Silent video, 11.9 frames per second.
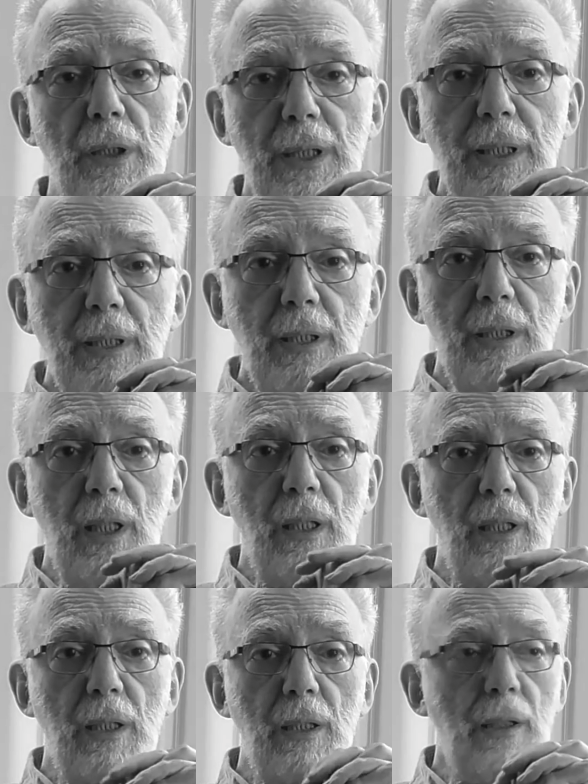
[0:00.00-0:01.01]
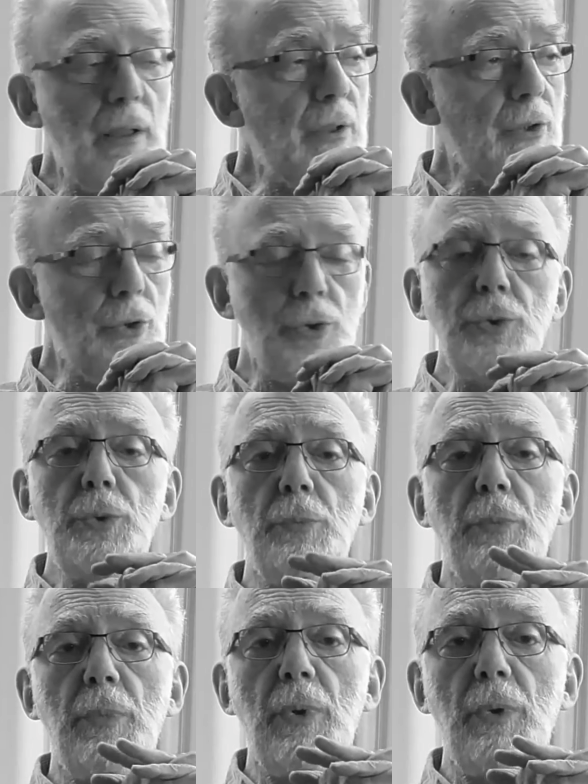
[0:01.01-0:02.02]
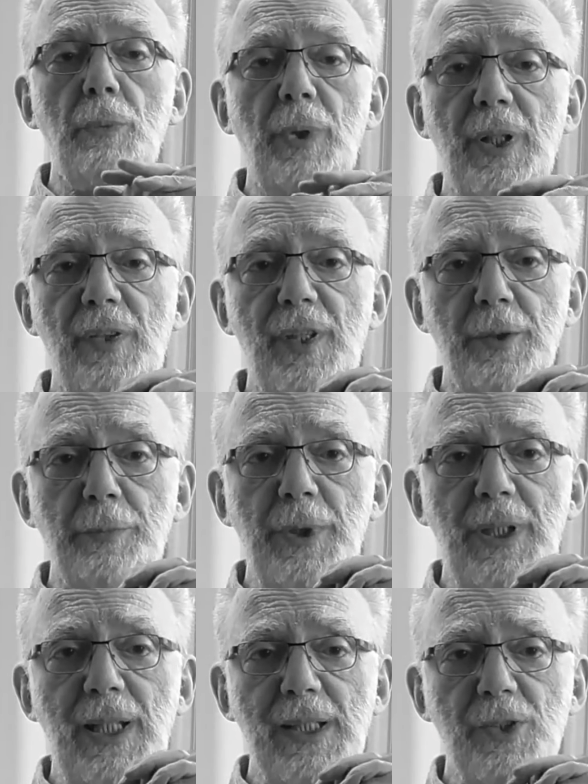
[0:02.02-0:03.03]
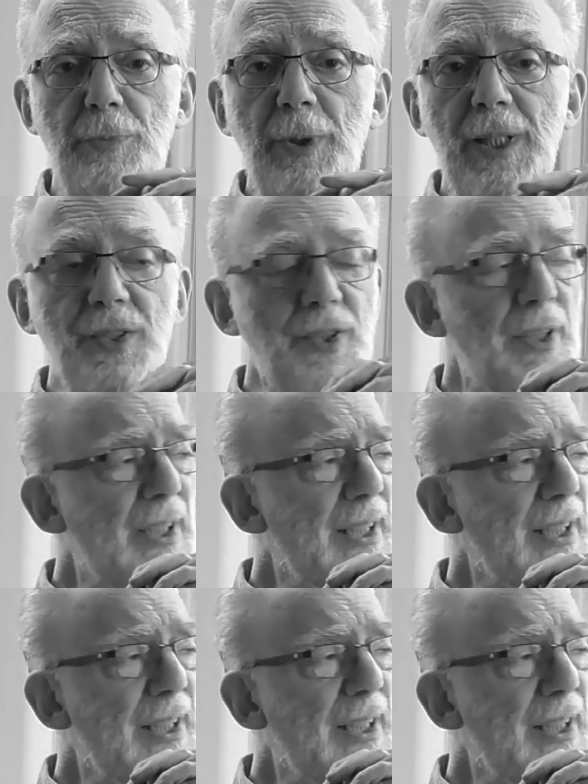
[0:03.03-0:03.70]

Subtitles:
in the room where therapy takes place